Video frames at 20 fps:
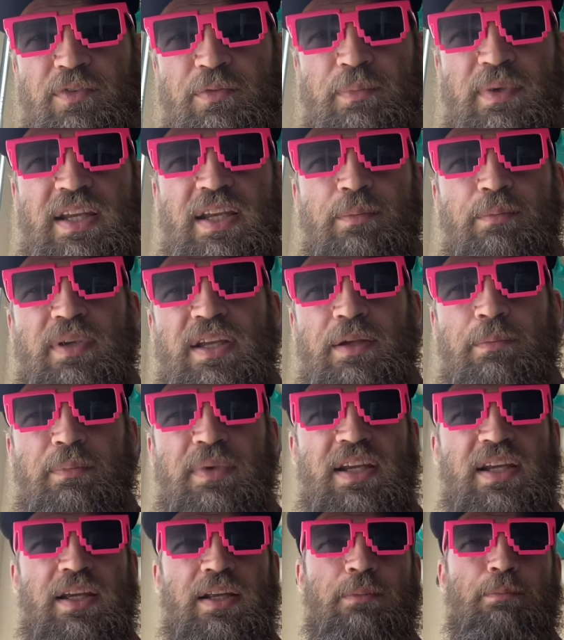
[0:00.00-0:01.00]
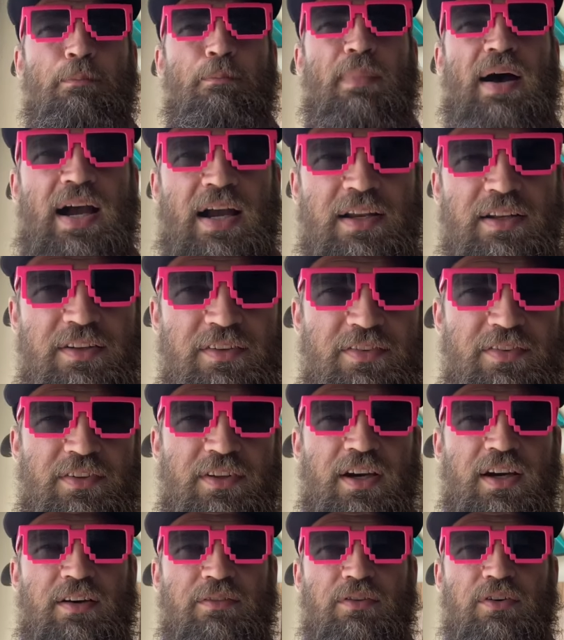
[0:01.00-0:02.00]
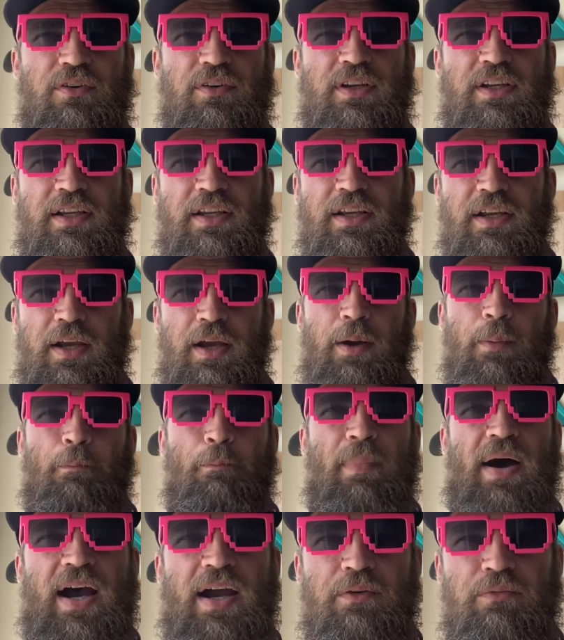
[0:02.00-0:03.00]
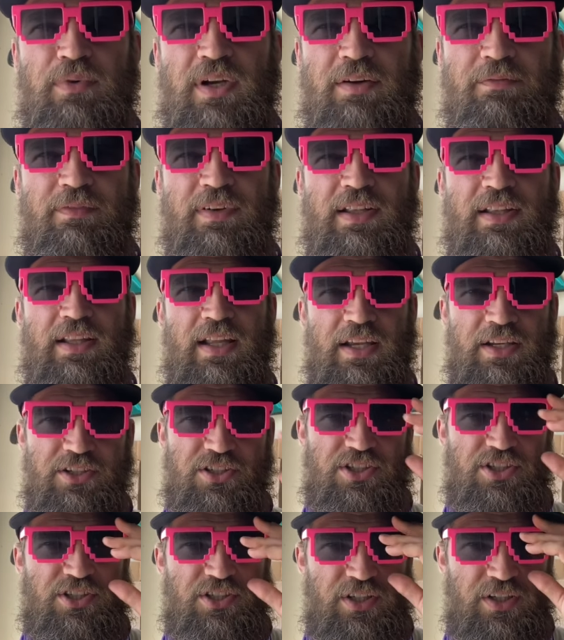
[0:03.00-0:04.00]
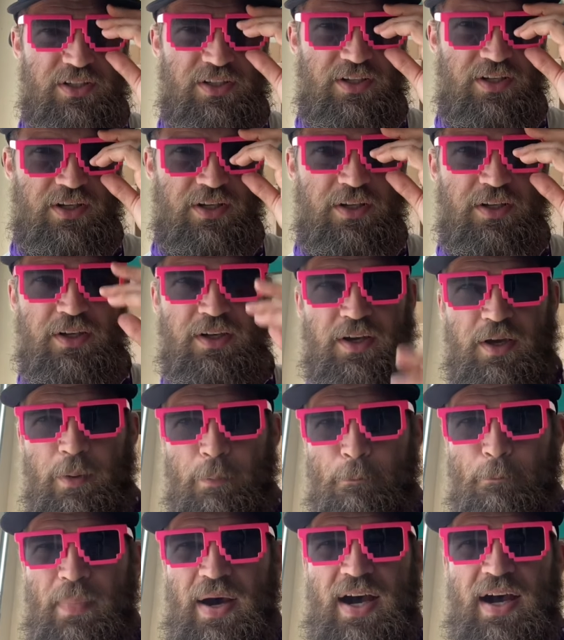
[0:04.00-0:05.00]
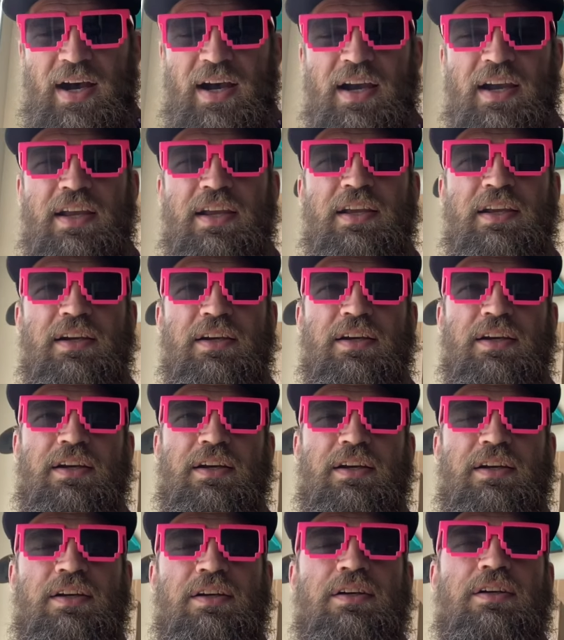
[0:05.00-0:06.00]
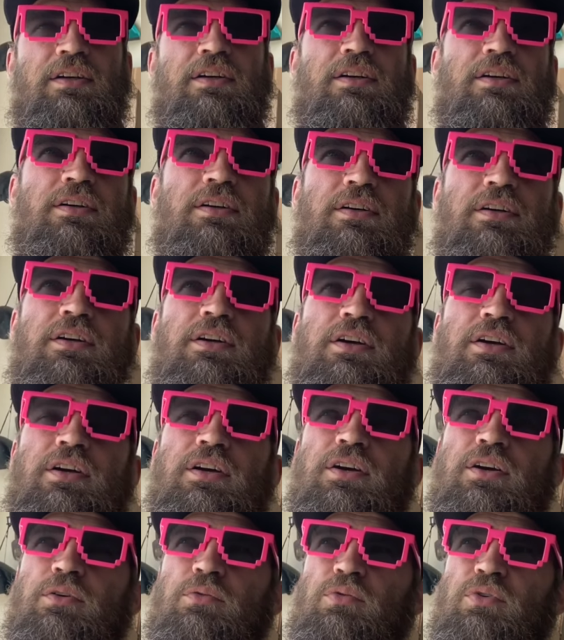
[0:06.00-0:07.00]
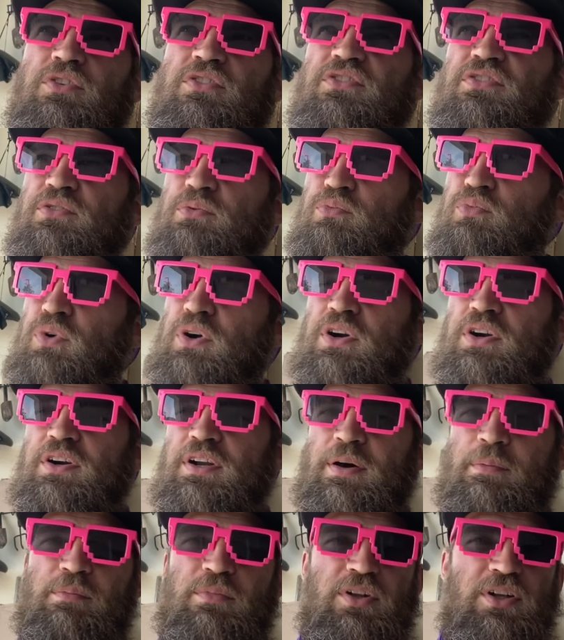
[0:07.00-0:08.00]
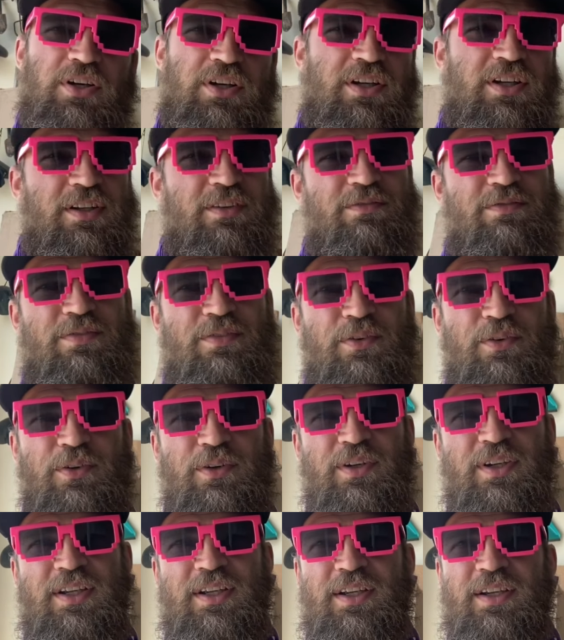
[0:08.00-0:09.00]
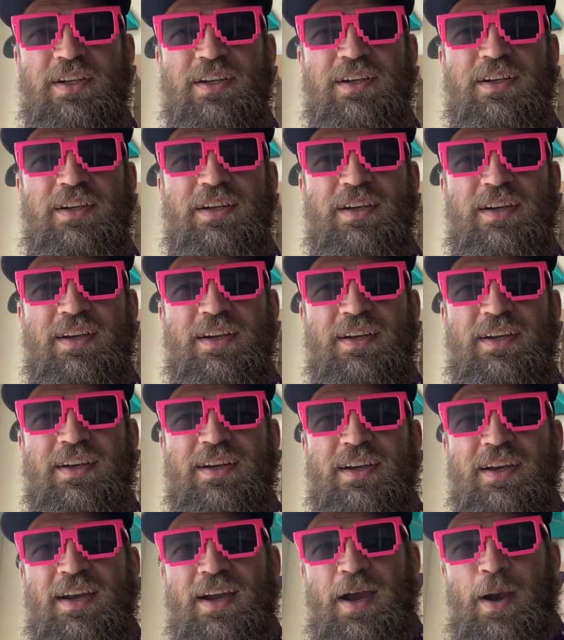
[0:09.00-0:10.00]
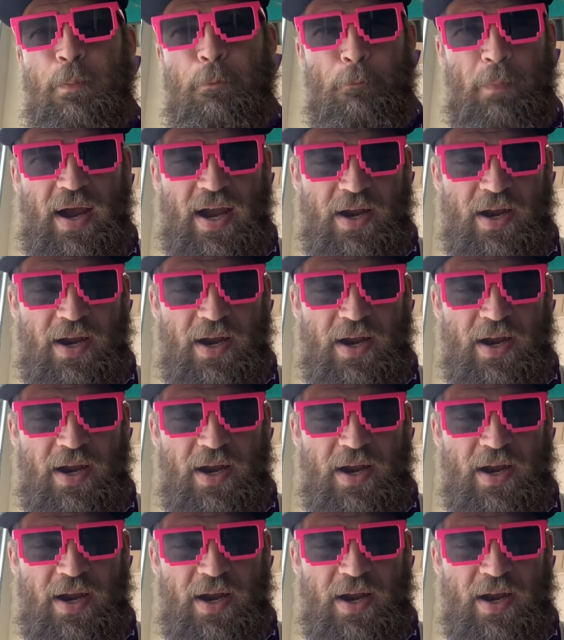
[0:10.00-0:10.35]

me, me, me, and my discovery, my revelation, my. What's the word I'm looking for here? My